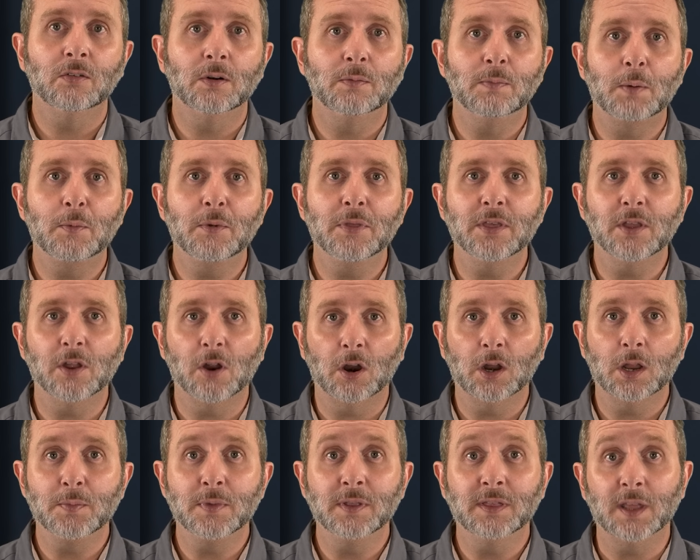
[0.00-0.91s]
Remember the
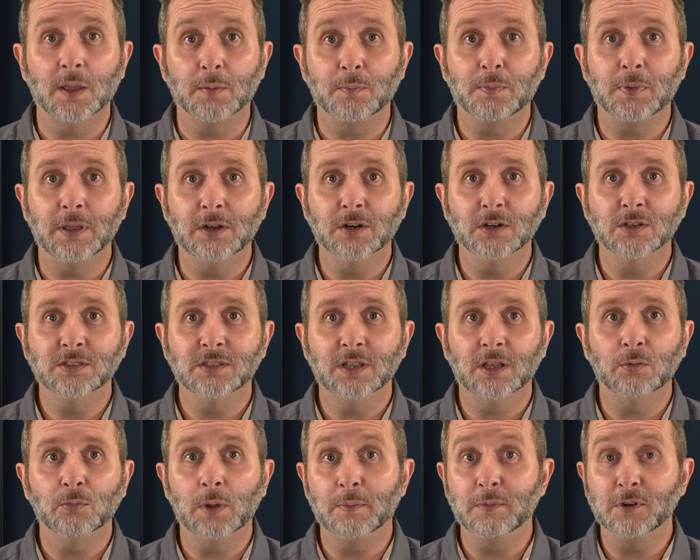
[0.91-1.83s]
argument that Peter
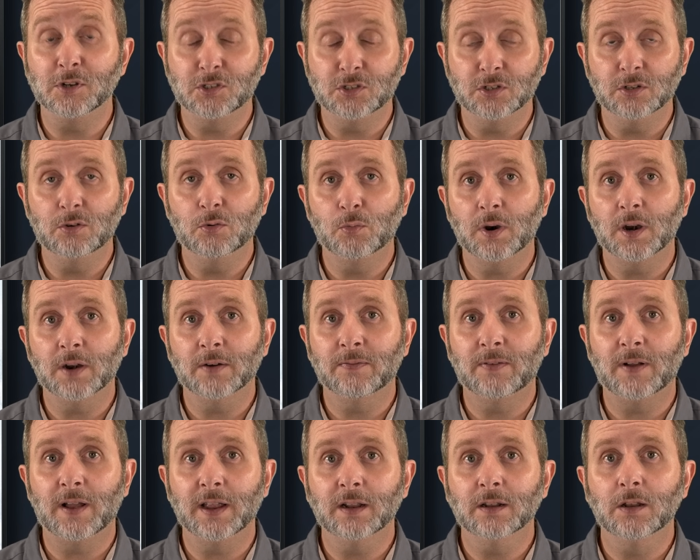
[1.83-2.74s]
said women shouldn't wear
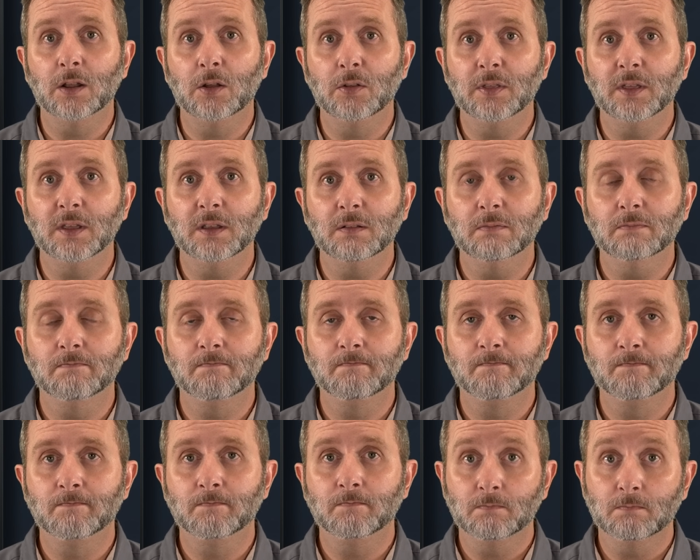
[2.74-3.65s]
fine clothing?
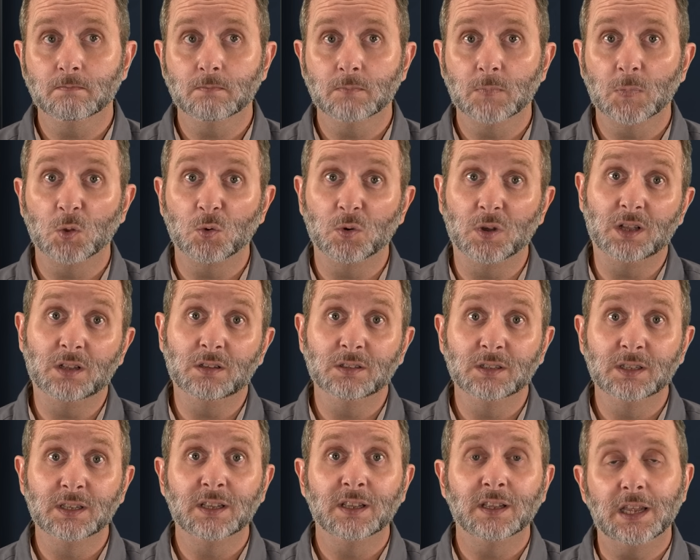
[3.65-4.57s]
Well,
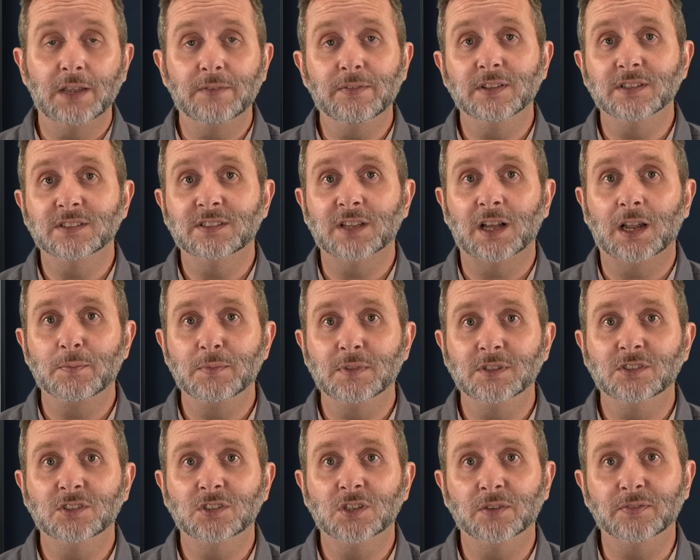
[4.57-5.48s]
even
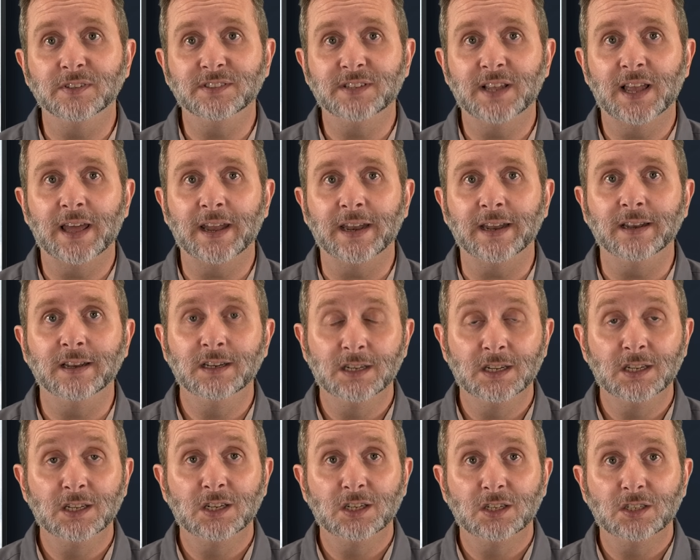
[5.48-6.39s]
Solomon's servants had it,
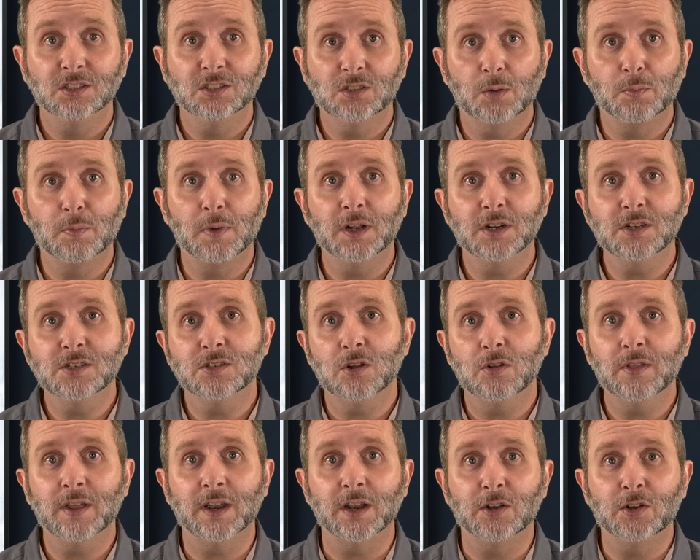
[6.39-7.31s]
so much
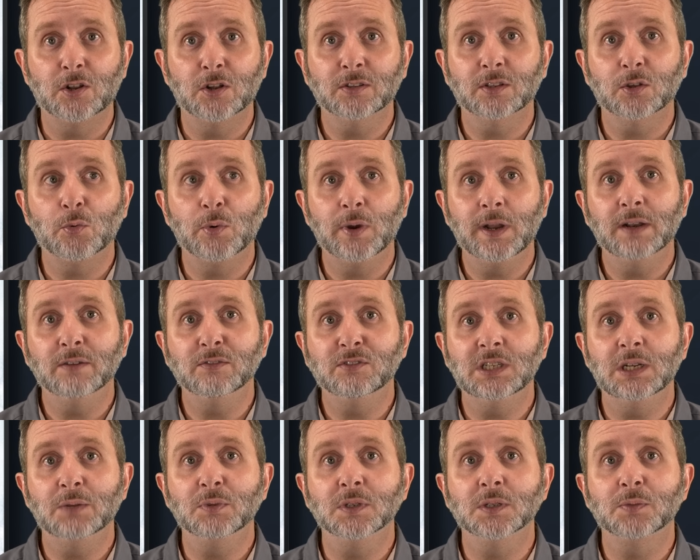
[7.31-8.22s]
so that it took the Queen of
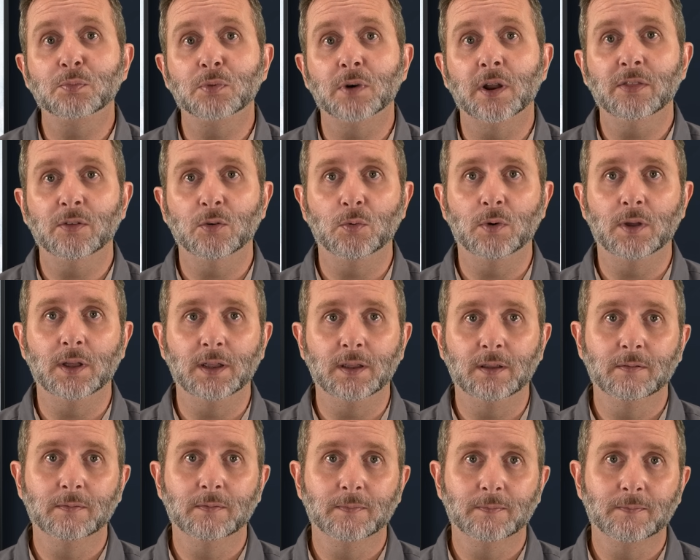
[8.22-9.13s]
Sheba's breath
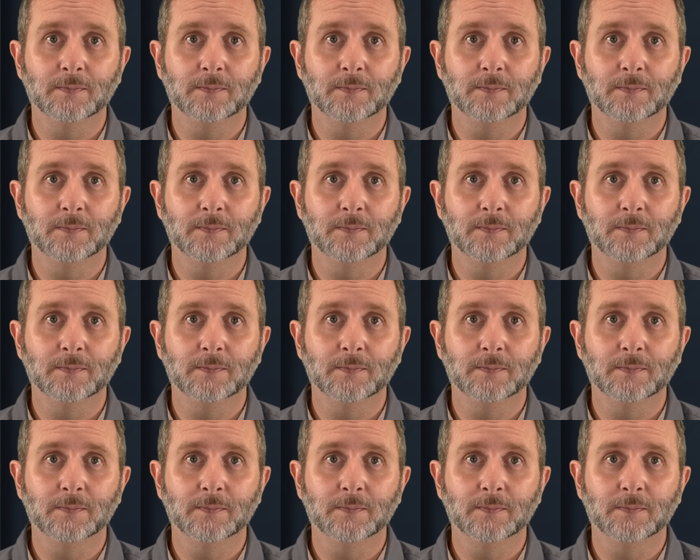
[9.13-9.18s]
away.